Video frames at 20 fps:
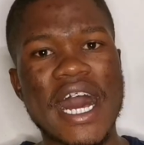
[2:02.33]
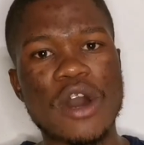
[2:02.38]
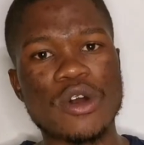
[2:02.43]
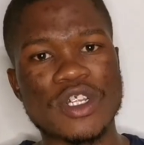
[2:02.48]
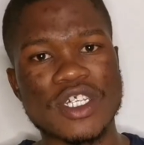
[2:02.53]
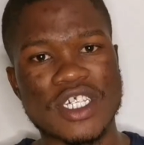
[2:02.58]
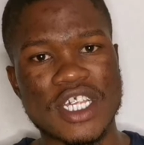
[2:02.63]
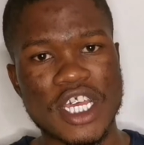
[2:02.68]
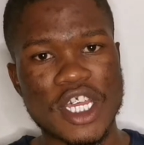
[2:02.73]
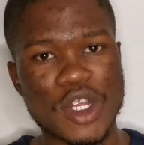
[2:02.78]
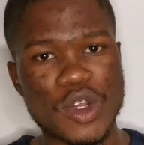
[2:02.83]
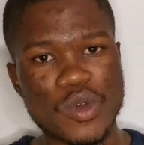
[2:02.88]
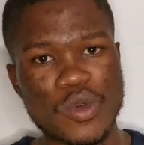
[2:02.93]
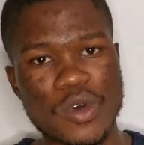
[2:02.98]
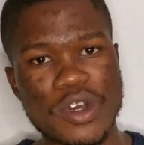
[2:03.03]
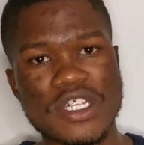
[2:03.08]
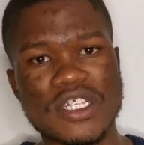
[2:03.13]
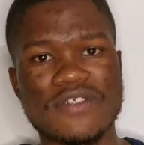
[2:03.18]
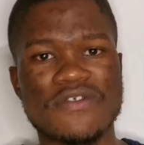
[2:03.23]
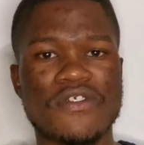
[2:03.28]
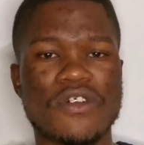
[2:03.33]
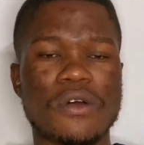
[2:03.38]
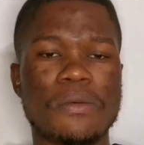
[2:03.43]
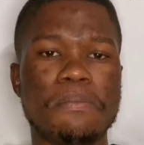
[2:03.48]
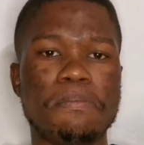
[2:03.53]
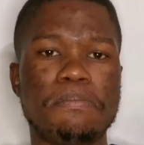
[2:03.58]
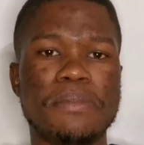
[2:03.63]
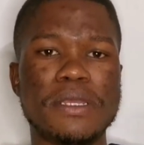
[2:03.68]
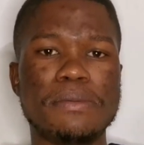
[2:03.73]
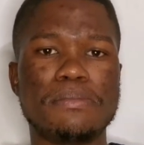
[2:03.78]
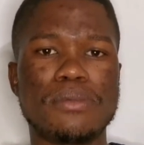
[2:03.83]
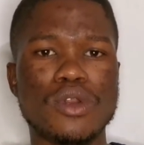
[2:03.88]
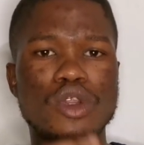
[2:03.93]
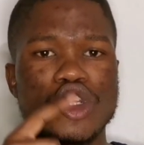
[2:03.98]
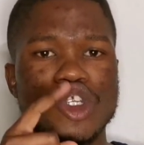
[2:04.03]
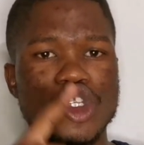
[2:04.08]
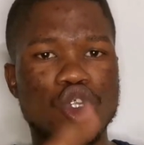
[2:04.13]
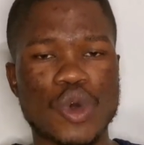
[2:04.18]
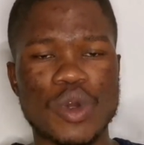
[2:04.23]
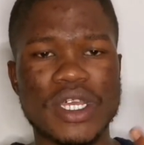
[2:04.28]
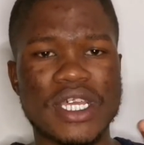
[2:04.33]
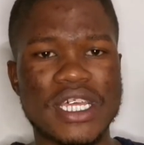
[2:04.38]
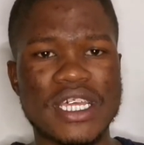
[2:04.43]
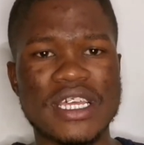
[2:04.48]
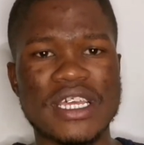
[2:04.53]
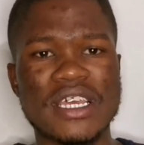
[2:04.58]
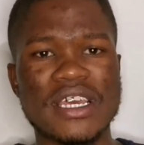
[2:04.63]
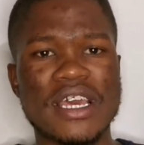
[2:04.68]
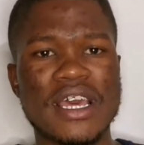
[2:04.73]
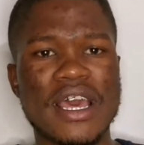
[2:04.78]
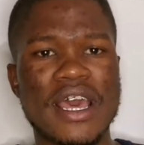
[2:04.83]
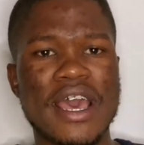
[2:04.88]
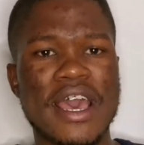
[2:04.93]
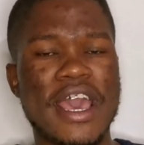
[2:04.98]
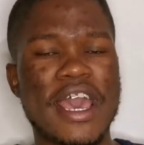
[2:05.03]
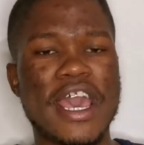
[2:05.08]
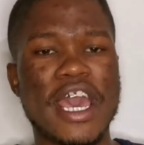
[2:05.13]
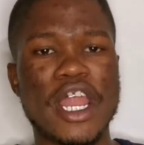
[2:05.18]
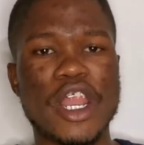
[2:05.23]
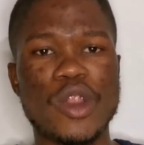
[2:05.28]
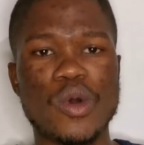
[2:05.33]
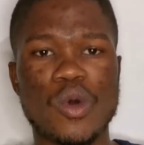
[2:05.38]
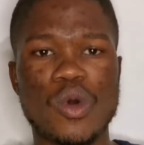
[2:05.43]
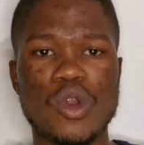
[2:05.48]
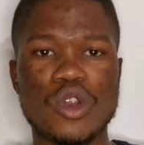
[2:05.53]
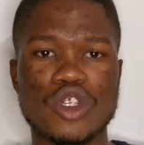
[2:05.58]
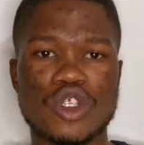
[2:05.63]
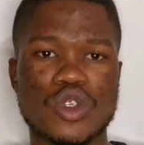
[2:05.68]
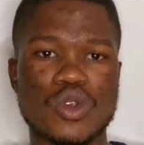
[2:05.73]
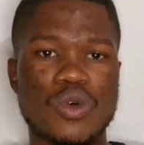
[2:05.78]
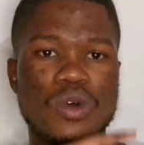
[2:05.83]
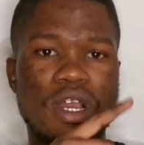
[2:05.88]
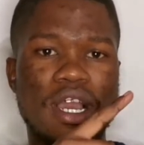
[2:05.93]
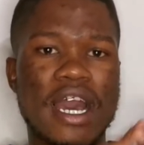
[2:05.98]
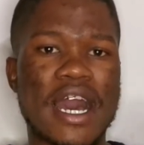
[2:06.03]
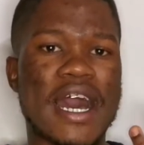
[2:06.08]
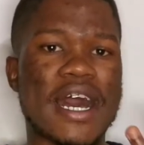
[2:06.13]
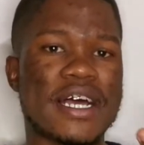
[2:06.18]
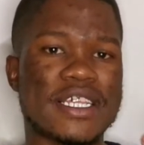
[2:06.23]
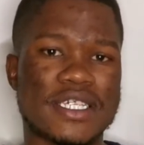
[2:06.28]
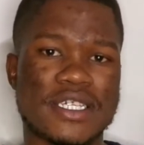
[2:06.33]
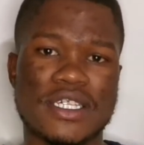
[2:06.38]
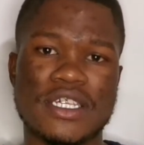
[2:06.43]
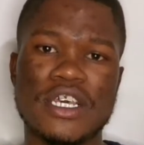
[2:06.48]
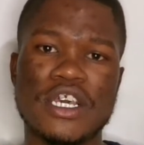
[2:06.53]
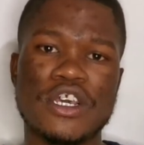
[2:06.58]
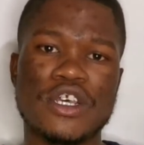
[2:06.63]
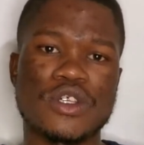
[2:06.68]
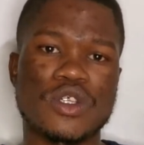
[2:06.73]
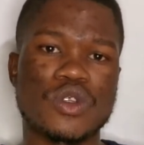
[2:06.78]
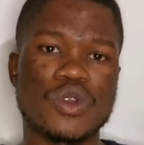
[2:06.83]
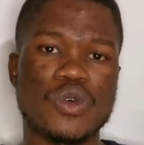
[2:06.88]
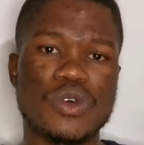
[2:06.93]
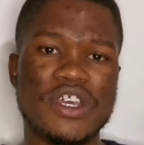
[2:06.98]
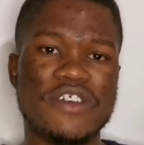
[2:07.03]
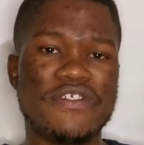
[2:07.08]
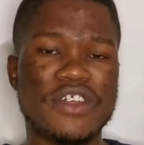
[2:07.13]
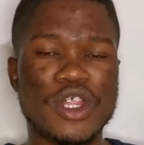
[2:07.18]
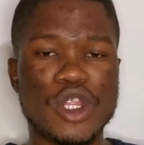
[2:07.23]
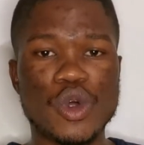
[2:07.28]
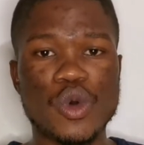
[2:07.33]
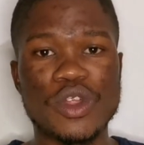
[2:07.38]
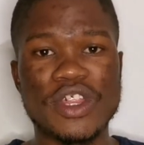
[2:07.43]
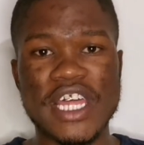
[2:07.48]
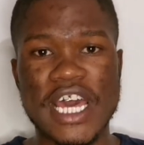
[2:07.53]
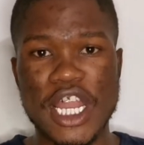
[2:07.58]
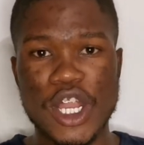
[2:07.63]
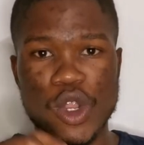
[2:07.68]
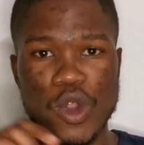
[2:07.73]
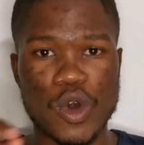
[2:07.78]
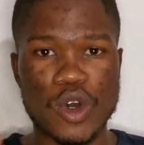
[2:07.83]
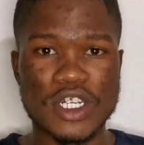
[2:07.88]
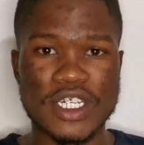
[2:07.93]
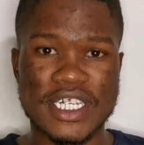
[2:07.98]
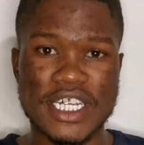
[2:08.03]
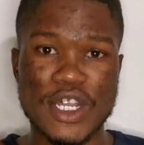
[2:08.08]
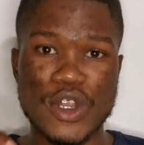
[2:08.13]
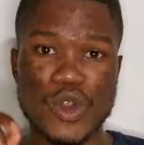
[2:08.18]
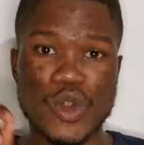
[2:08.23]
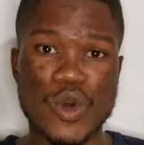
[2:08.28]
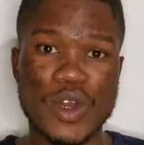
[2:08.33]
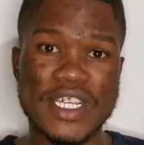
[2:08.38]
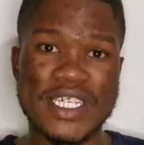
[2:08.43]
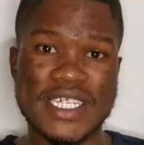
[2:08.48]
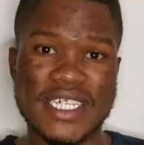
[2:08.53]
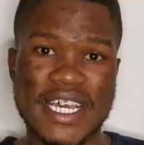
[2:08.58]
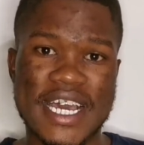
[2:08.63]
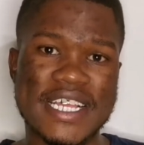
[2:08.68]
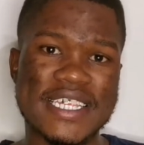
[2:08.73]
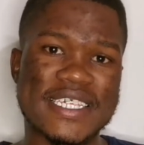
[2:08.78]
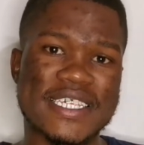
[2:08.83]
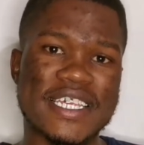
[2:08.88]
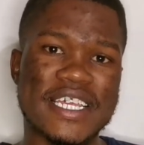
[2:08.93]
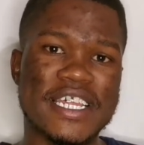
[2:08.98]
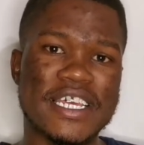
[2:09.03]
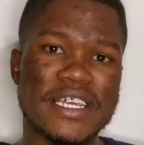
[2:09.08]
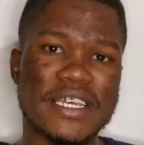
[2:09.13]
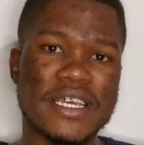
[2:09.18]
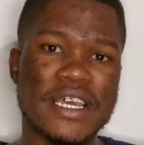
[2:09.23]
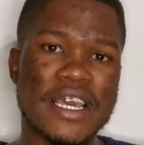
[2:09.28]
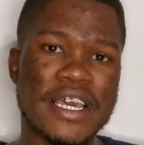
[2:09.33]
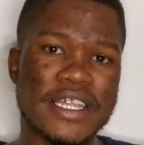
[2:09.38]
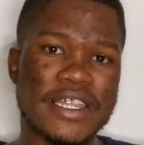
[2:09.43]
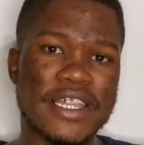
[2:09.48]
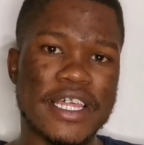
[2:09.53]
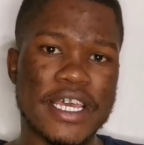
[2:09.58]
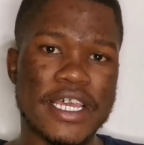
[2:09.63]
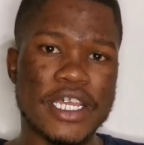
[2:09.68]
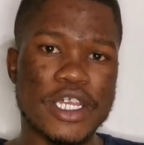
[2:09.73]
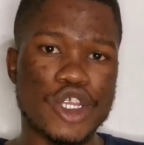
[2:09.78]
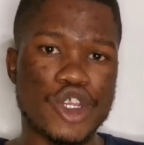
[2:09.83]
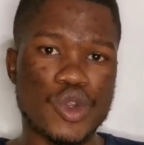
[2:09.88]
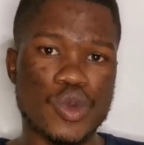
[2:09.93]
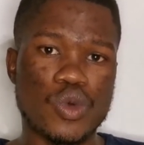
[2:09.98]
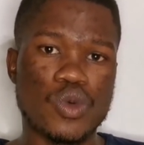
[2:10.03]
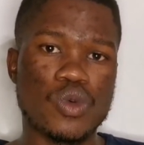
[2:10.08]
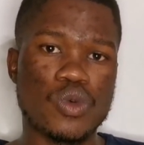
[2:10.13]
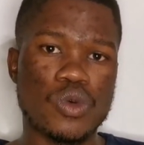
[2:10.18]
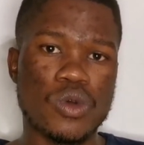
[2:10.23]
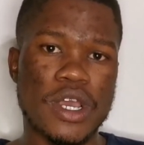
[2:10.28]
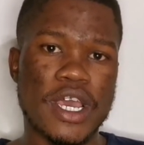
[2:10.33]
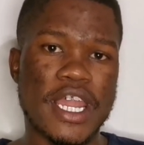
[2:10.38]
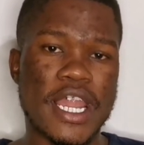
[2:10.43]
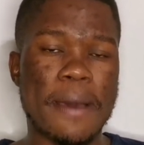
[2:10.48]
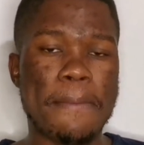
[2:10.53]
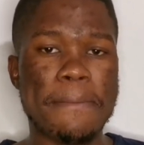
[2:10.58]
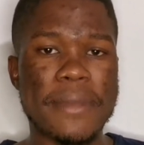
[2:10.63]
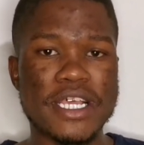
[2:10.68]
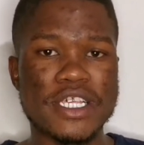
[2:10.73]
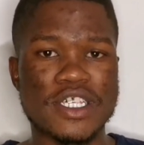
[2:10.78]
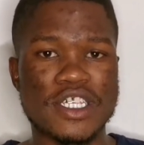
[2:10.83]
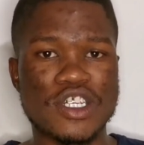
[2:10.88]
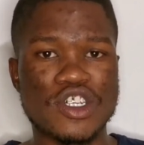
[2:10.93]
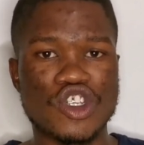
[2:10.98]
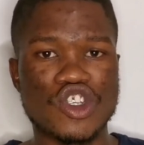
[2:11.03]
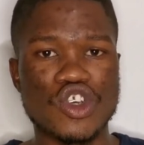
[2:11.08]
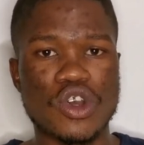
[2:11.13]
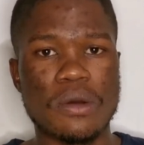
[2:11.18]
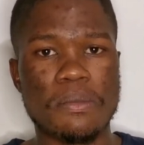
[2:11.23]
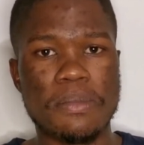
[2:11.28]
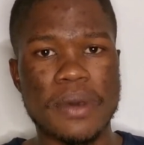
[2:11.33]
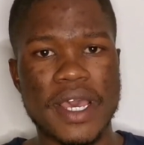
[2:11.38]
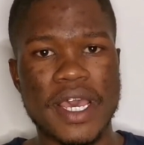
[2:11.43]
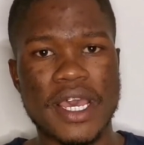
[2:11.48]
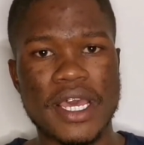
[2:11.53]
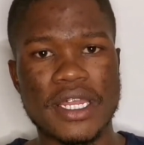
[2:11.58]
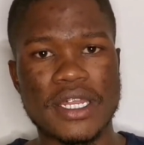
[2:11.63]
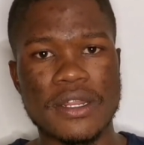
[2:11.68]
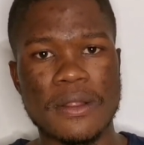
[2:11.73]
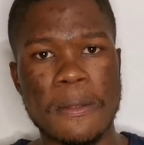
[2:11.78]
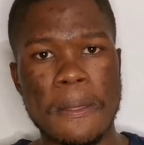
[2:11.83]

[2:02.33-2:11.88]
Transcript: outside noise from people talking and also cars. So even though they are not noise cancelling, they do an amazing job at